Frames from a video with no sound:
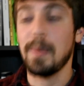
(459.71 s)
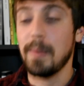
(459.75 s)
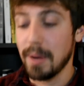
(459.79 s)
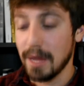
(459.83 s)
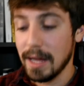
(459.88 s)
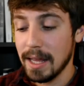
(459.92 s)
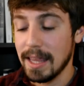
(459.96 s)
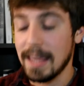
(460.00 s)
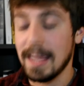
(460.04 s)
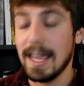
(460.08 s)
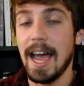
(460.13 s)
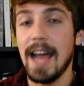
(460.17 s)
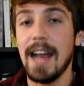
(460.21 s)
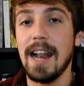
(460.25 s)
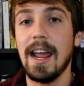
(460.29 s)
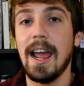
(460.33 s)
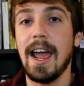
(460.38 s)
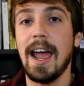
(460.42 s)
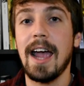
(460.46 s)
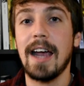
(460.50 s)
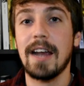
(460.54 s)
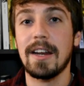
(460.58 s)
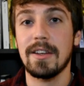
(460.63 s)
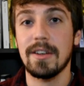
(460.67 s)
but that
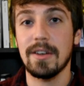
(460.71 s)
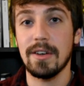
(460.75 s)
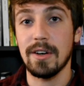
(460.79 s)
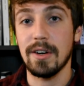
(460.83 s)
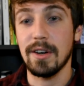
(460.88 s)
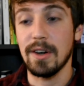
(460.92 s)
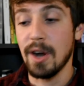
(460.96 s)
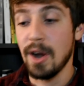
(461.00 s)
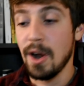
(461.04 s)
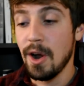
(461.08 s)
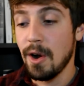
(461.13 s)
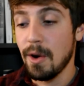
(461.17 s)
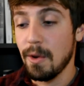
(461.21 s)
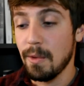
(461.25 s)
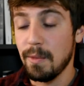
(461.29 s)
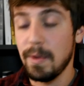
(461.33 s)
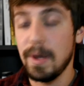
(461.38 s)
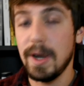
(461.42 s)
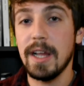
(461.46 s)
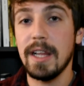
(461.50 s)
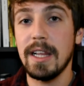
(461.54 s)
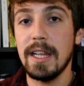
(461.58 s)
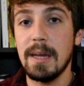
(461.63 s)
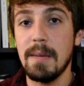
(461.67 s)
actor
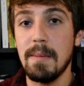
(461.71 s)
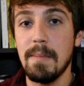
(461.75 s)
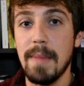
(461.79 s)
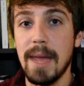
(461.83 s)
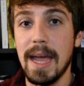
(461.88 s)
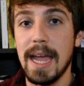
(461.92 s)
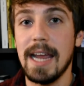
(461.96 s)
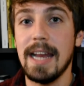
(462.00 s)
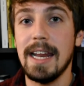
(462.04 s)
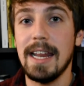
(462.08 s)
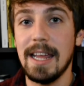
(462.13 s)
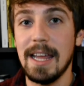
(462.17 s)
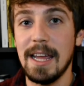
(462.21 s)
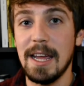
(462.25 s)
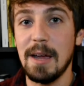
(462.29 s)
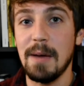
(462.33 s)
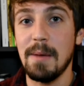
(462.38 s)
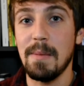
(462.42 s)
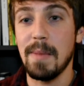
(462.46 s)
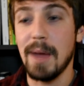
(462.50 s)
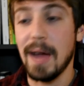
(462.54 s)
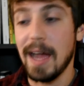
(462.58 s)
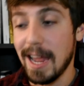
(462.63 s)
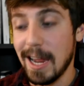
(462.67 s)
really made
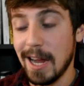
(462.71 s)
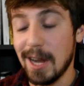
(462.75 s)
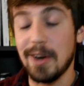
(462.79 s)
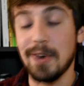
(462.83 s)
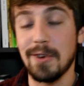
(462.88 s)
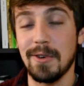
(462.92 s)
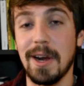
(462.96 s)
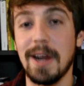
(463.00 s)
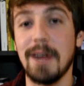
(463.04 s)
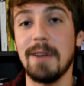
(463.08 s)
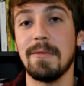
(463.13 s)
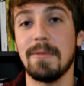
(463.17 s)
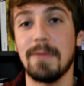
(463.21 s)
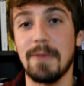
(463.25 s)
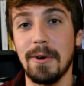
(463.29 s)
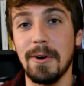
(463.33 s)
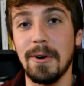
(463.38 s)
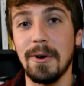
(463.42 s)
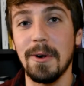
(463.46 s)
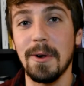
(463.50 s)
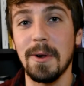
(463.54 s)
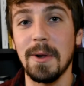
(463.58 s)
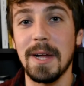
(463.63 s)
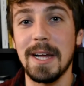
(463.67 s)
him a great
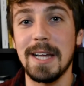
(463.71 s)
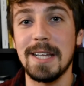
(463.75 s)
role.